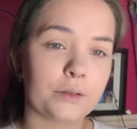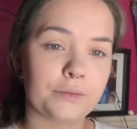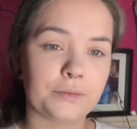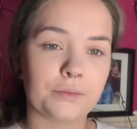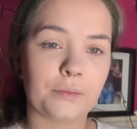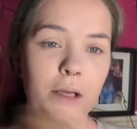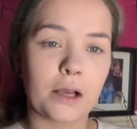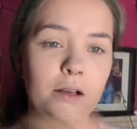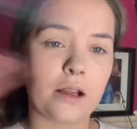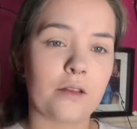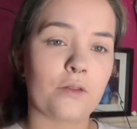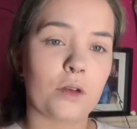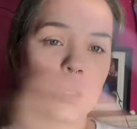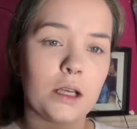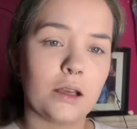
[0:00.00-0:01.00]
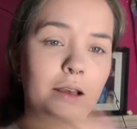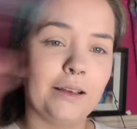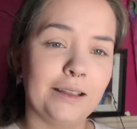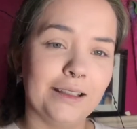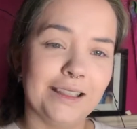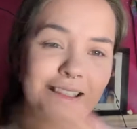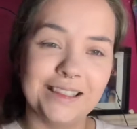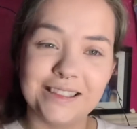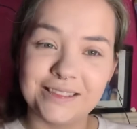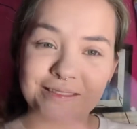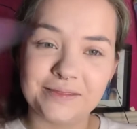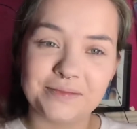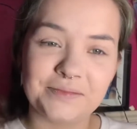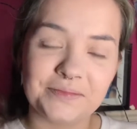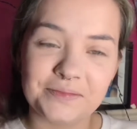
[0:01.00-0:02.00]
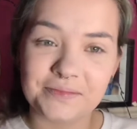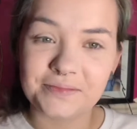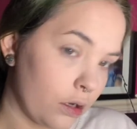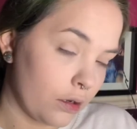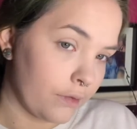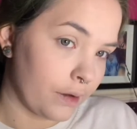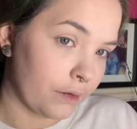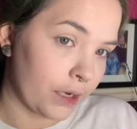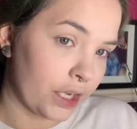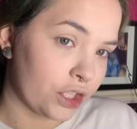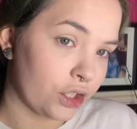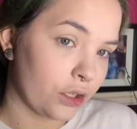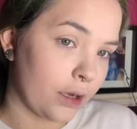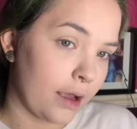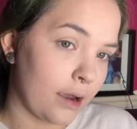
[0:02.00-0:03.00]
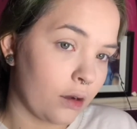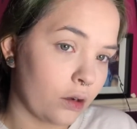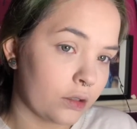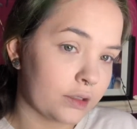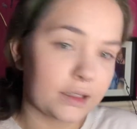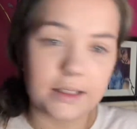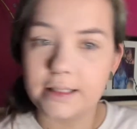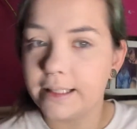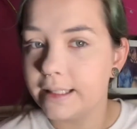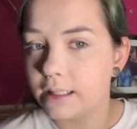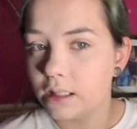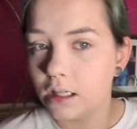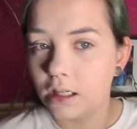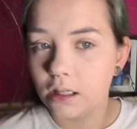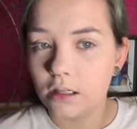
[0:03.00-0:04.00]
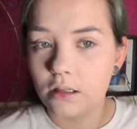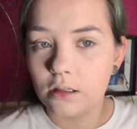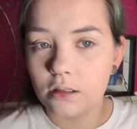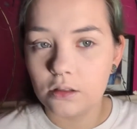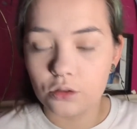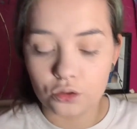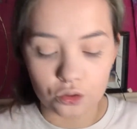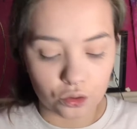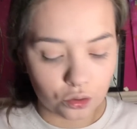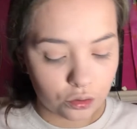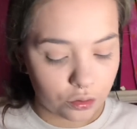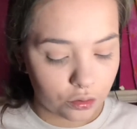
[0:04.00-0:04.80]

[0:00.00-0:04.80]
Powder everywhere. Foundation and concealer done.